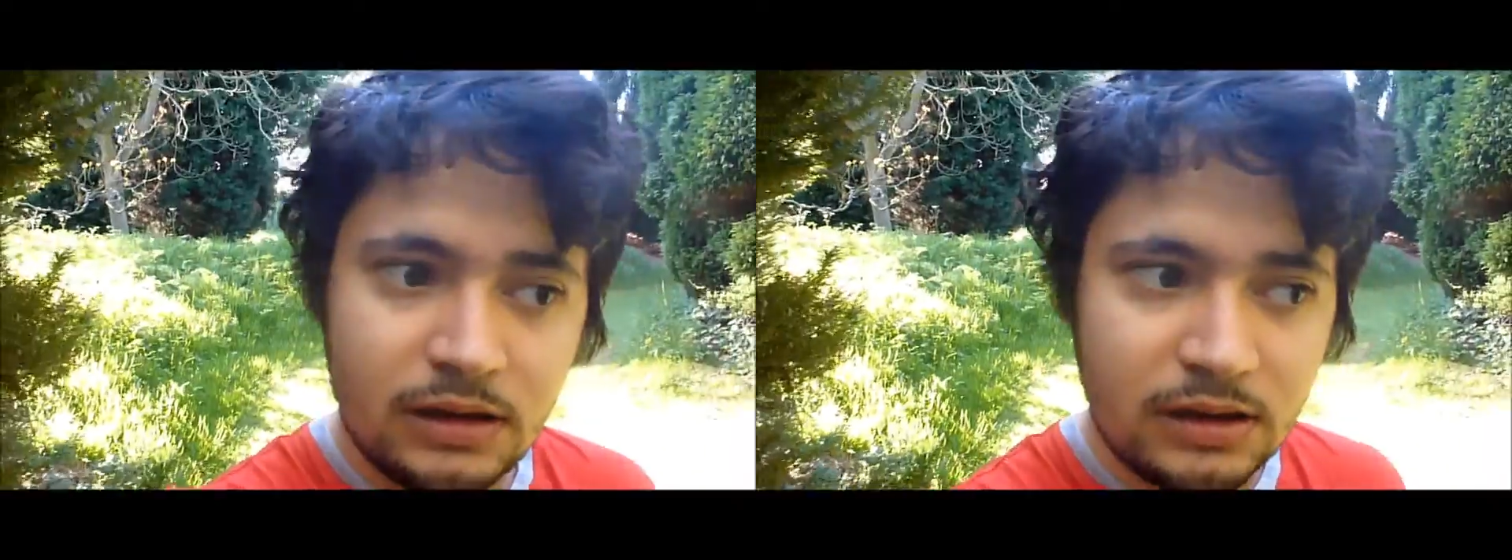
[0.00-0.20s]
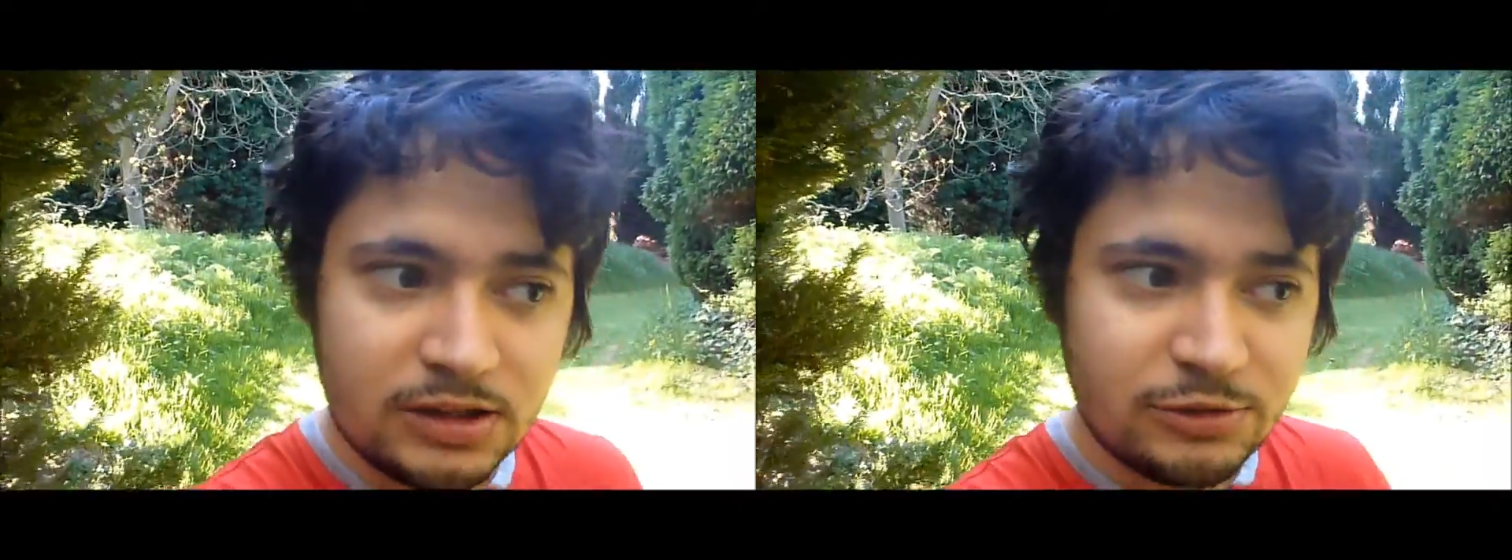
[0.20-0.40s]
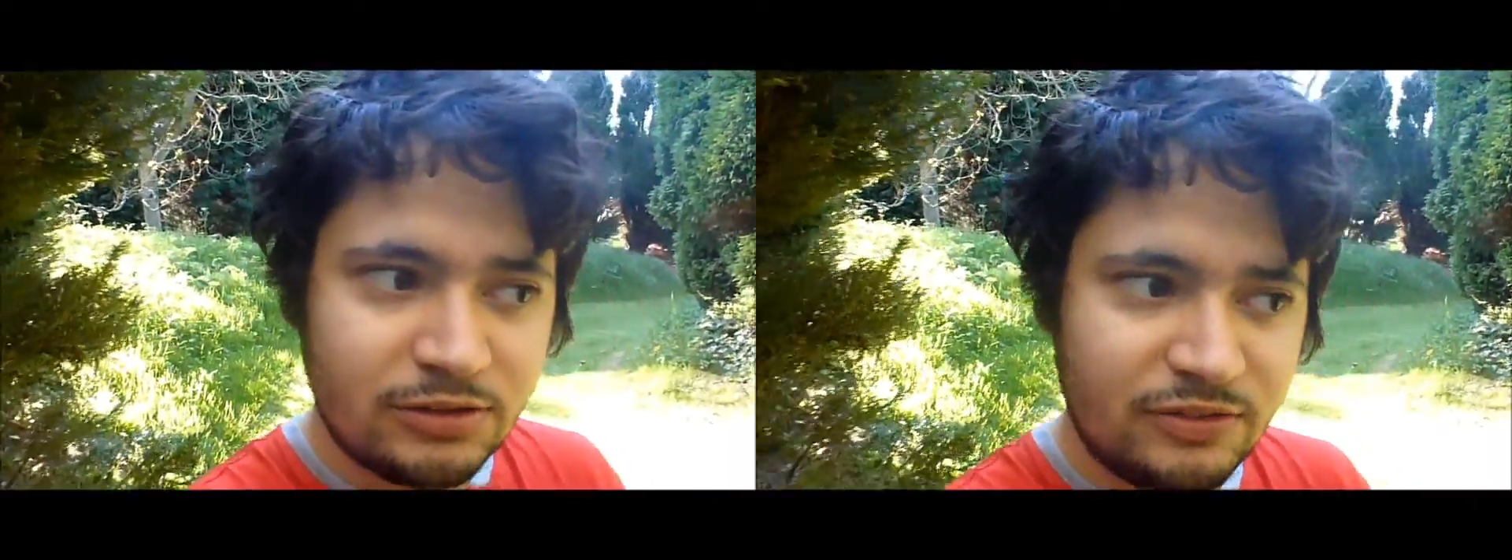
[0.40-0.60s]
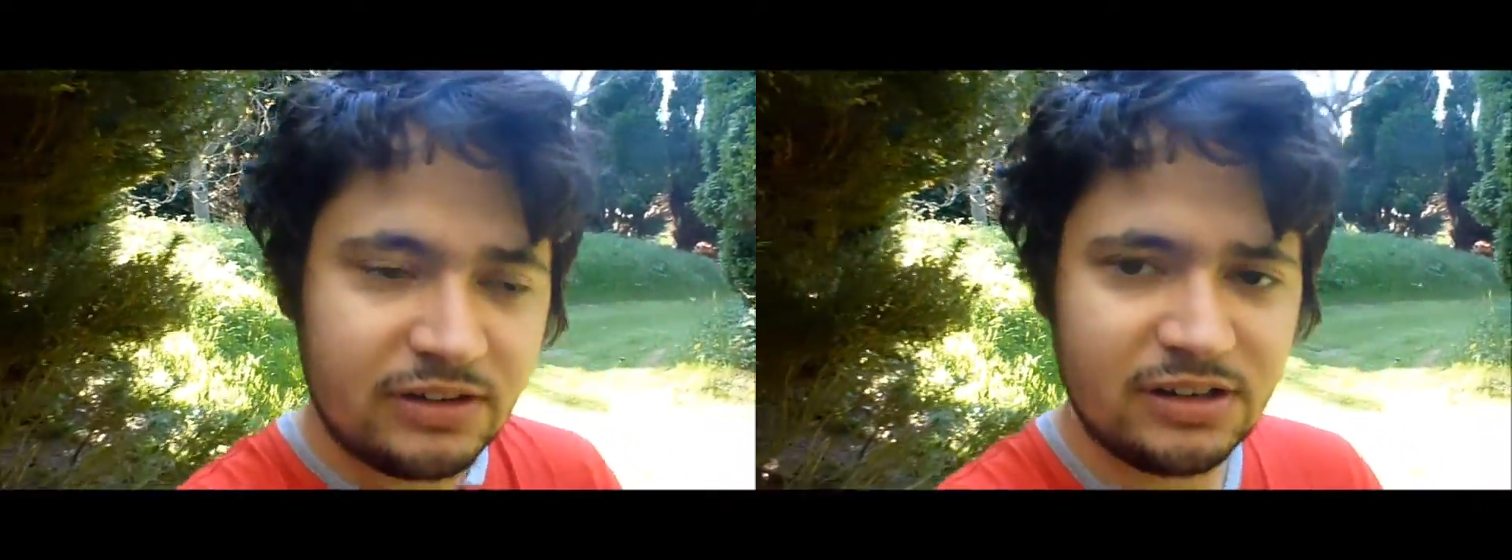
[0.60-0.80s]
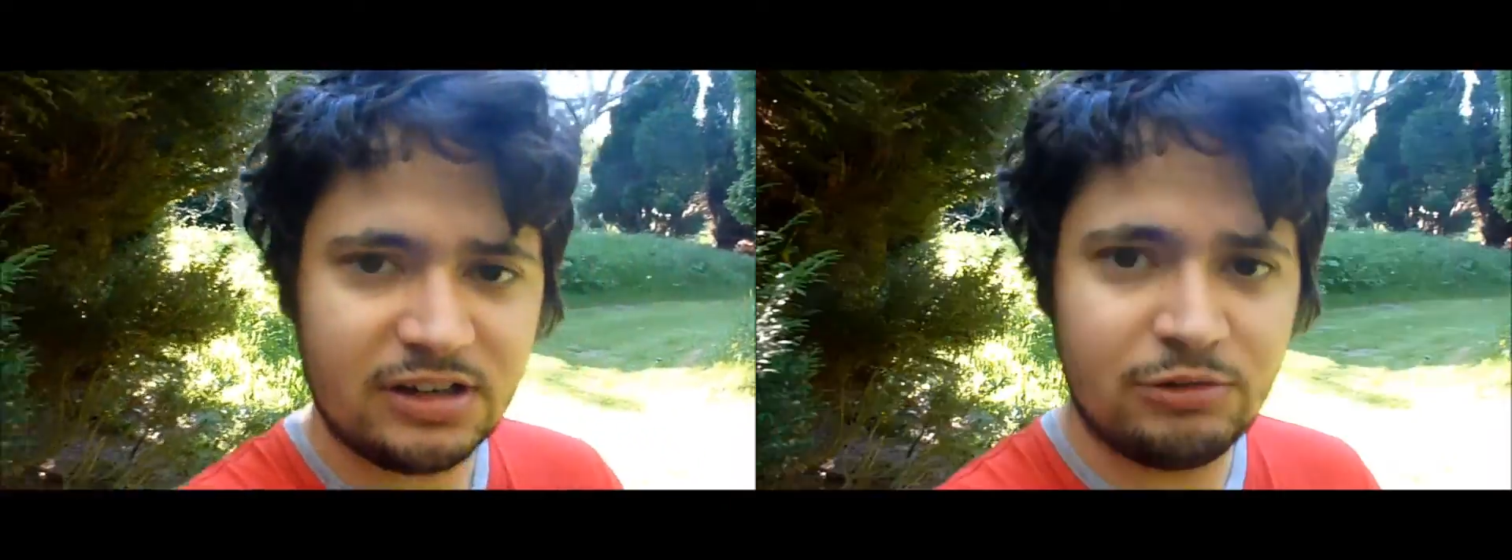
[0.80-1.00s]
It's quite
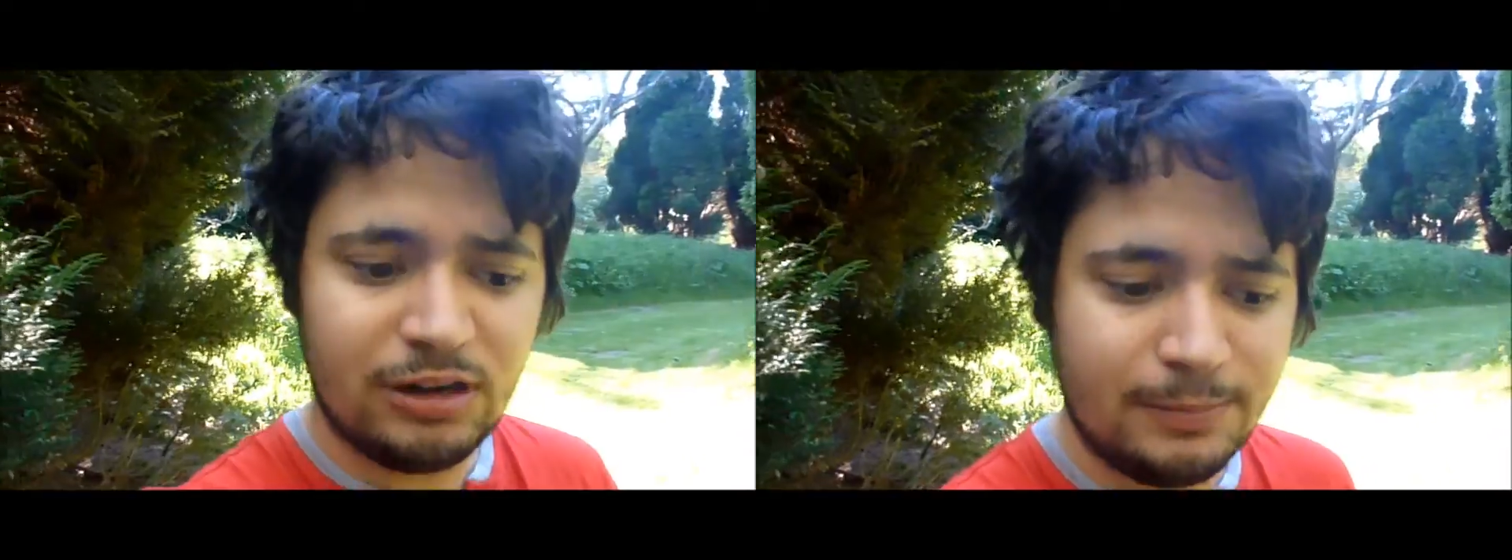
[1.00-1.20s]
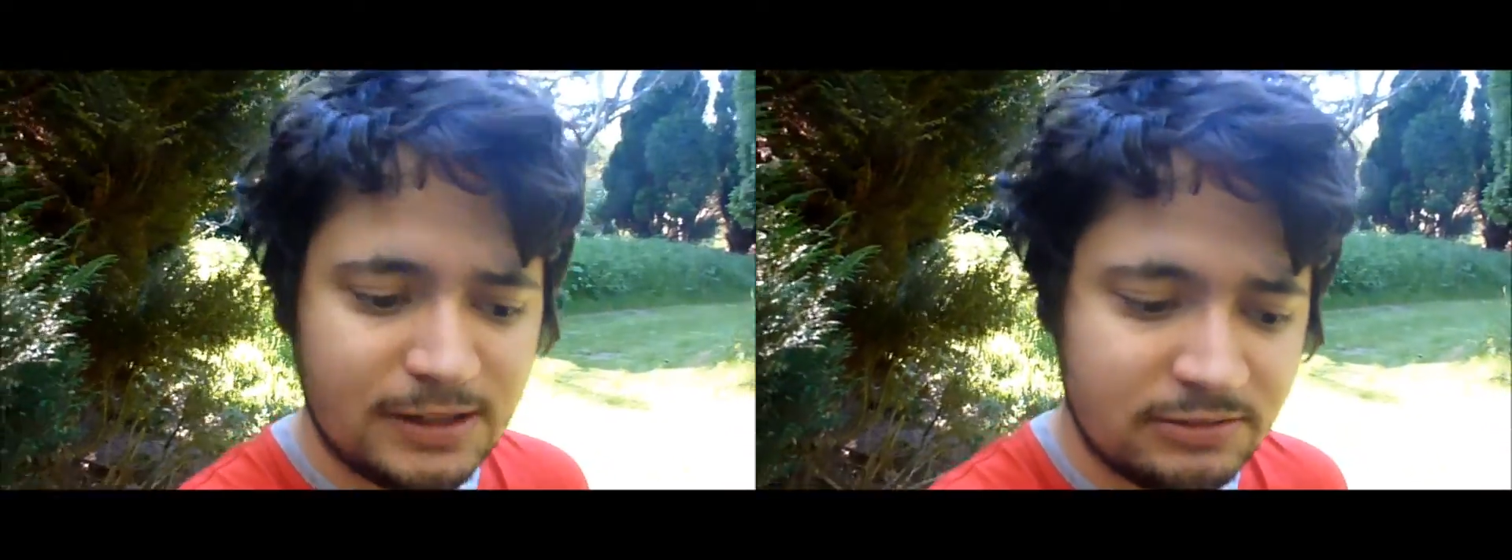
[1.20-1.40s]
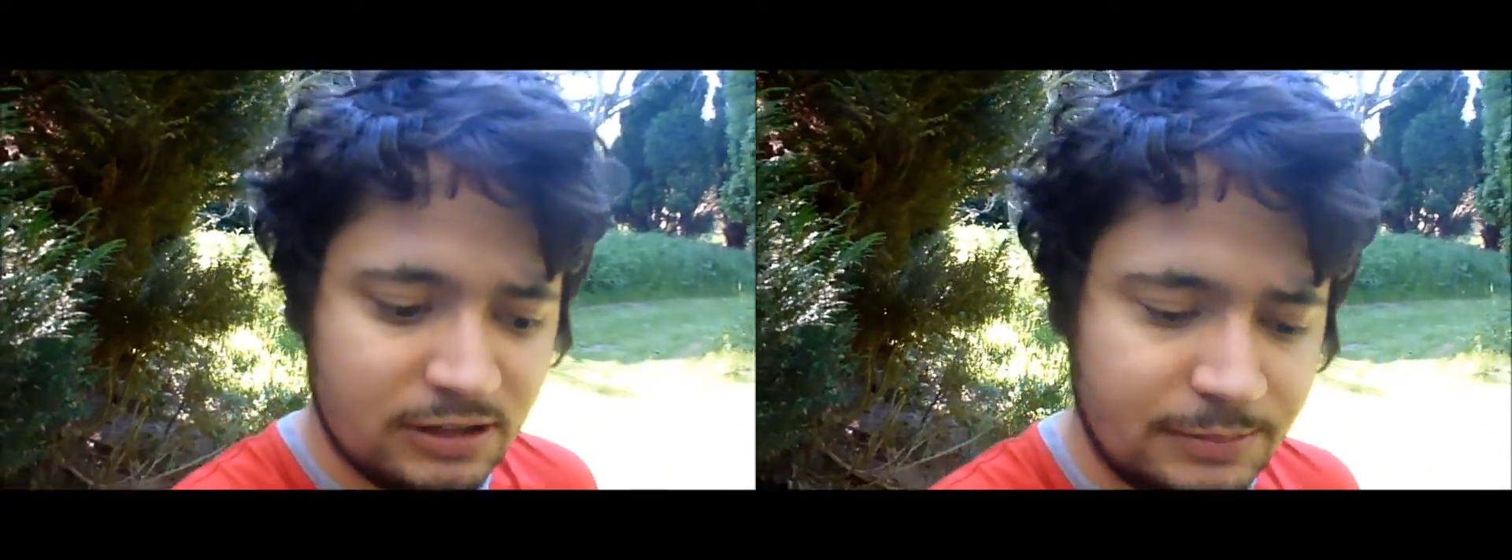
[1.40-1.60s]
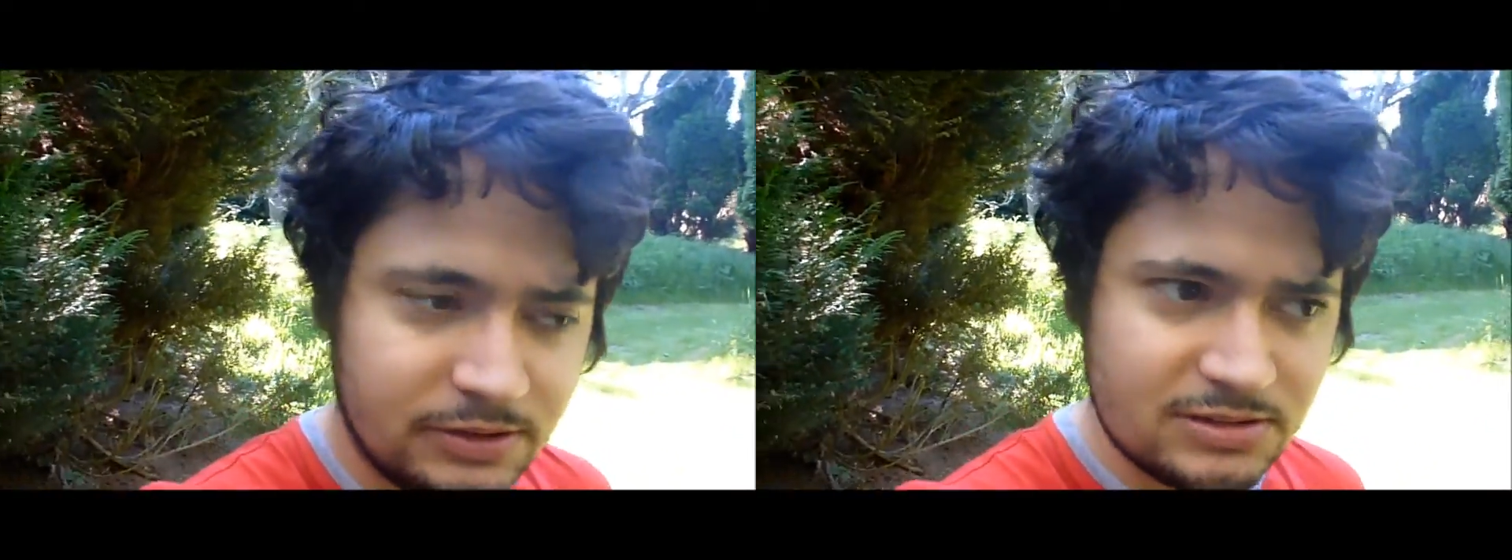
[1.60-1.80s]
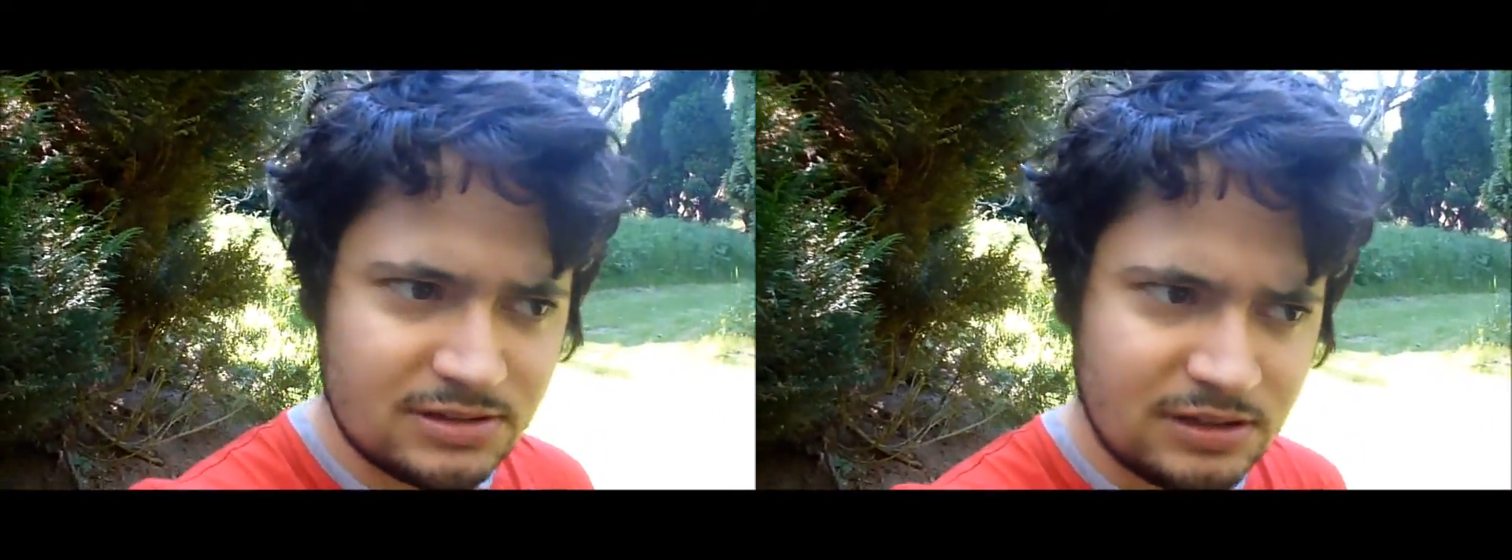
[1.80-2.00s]
funny and quite a pity really,
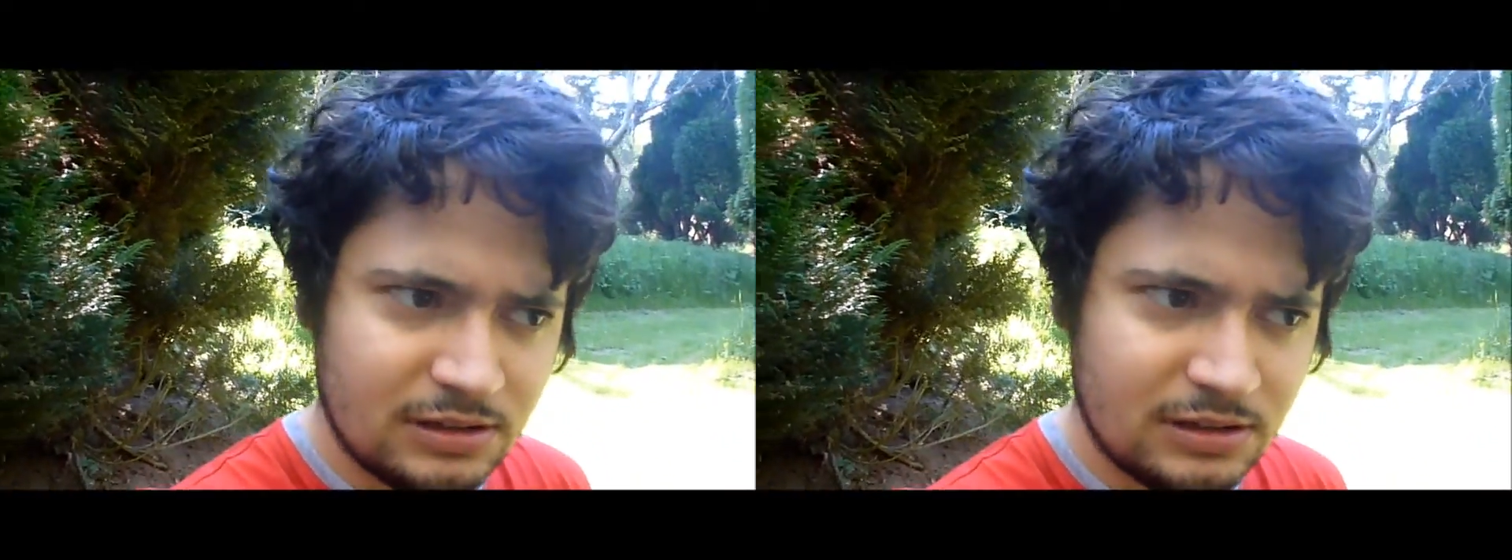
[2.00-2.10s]
because